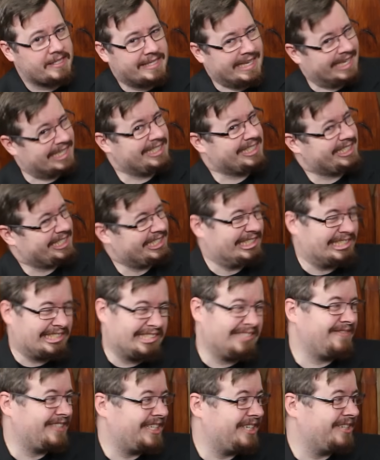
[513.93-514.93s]
It's actually
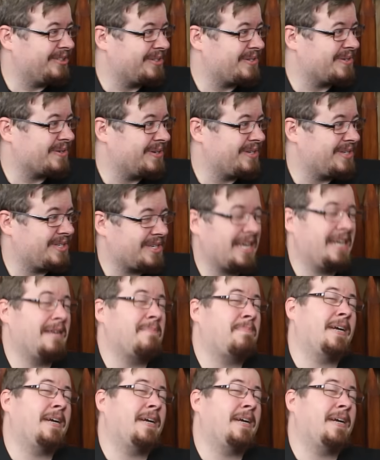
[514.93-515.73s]
not a very good sword design.